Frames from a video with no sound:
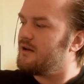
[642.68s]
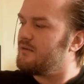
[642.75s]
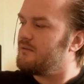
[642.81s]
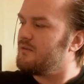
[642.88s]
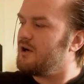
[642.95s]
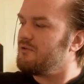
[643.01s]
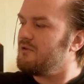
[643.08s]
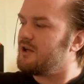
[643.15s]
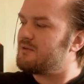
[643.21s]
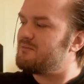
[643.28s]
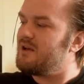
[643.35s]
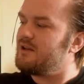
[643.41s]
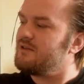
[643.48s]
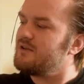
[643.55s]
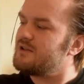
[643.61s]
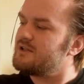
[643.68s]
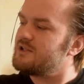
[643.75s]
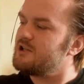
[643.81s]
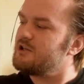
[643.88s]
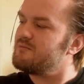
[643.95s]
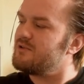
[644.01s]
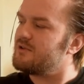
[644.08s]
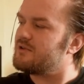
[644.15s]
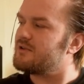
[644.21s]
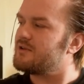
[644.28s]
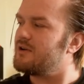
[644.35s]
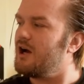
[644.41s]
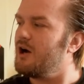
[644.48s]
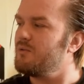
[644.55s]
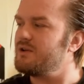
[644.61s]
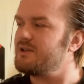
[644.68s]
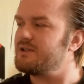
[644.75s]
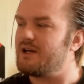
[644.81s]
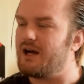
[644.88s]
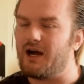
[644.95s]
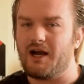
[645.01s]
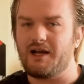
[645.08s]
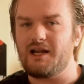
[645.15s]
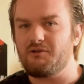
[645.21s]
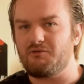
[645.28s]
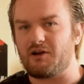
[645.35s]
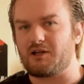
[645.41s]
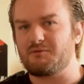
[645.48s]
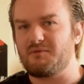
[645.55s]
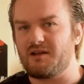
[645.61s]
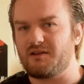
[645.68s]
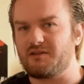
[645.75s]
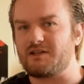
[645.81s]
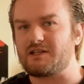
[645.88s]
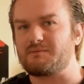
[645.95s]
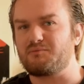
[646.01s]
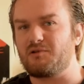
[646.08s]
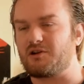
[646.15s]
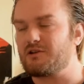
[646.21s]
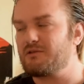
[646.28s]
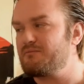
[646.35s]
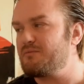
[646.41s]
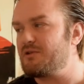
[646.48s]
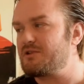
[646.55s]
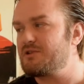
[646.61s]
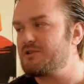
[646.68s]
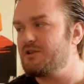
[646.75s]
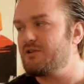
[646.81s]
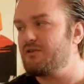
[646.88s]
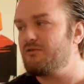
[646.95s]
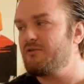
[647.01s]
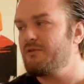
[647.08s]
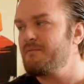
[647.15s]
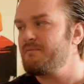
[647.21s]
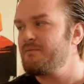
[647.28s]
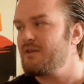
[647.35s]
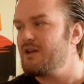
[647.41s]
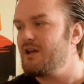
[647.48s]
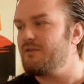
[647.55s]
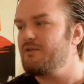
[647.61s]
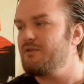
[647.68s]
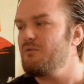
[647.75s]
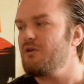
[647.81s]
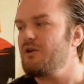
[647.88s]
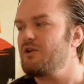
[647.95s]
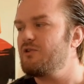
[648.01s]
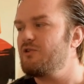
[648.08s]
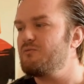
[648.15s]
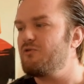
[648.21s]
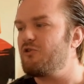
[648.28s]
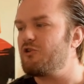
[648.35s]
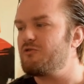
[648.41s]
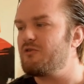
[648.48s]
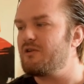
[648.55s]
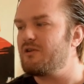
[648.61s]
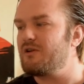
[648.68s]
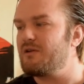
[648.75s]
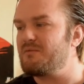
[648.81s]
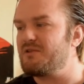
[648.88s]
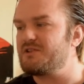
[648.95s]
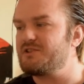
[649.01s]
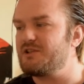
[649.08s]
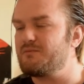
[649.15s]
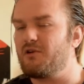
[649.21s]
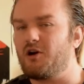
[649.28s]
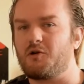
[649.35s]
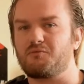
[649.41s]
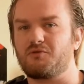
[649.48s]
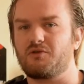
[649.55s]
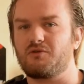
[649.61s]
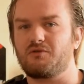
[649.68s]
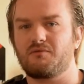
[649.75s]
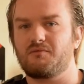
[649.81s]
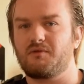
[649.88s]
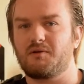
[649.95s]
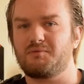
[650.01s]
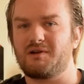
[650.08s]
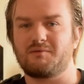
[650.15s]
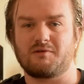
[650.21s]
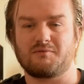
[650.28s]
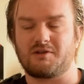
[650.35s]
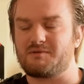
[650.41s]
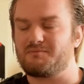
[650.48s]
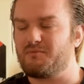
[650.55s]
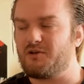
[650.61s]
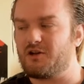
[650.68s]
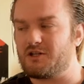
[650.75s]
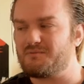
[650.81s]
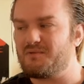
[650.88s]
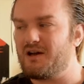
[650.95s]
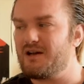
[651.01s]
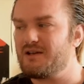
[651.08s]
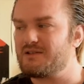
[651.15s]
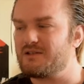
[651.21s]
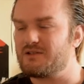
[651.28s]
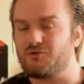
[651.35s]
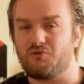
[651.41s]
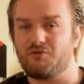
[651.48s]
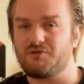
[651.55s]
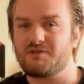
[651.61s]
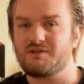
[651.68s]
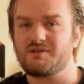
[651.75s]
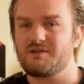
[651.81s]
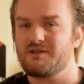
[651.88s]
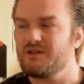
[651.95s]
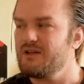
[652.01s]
Would I recommend this here book? I wouldn't highly recommend this book, but you know, if you want to know more about Jim Hopper, a bit about his past, his origins,